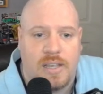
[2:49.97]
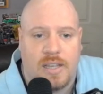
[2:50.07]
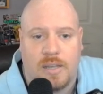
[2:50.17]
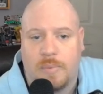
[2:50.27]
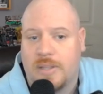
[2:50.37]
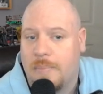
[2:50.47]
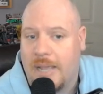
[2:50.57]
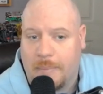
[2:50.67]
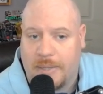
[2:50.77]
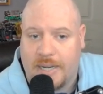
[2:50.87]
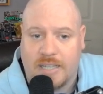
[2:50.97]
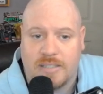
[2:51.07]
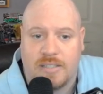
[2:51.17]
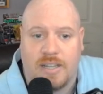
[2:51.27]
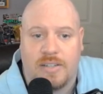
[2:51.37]
with the Mega Man
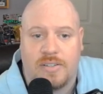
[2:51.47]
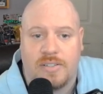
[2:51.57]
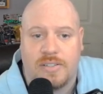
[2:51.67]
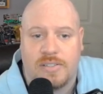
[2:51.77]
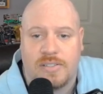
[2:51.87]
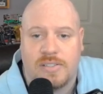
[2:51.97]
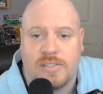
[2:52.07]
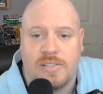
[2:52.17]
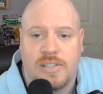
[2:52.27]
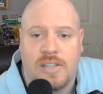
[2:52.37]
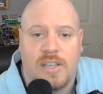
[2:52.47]
X titles.